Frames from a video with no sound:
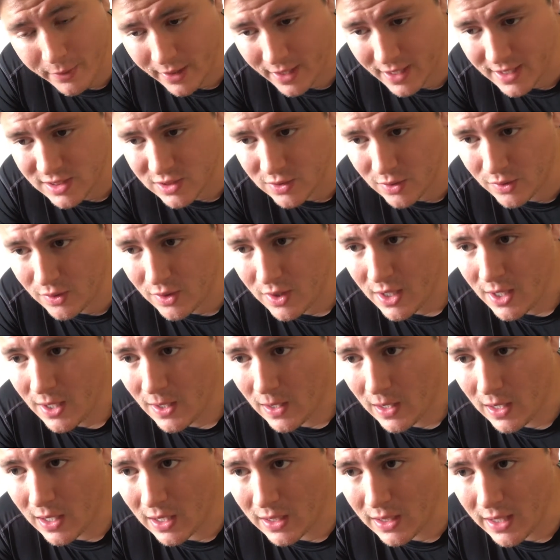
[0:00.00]
Okay, so
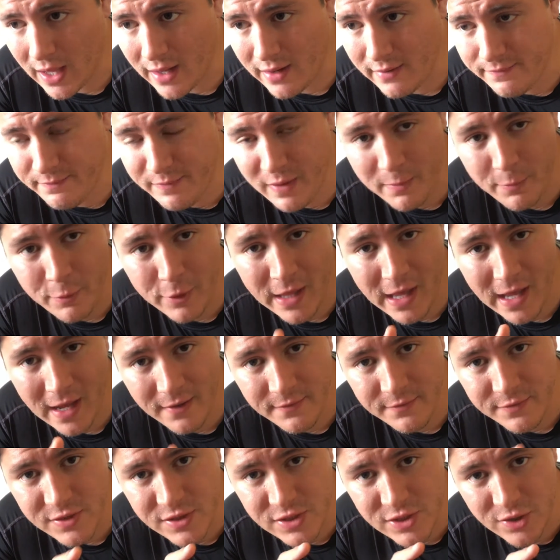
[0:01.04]
a lot of people
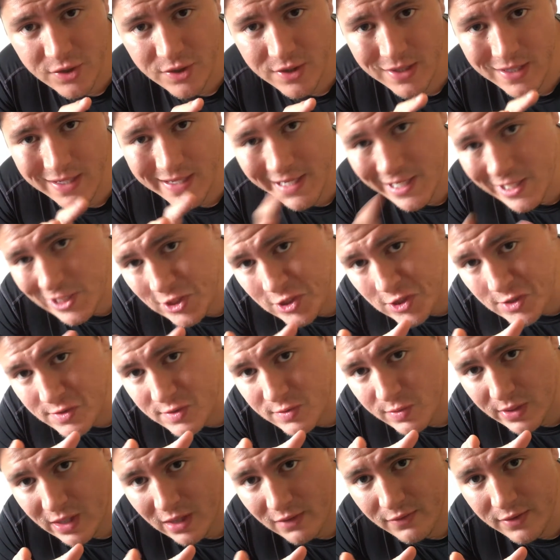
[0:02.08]
have certain
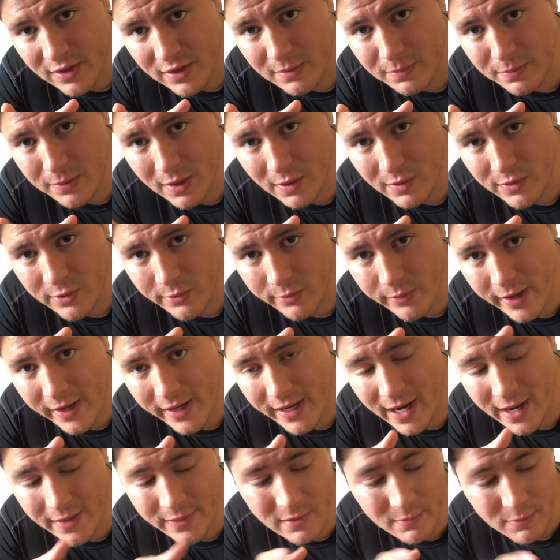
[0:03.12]
issues whenever they play with the right hand.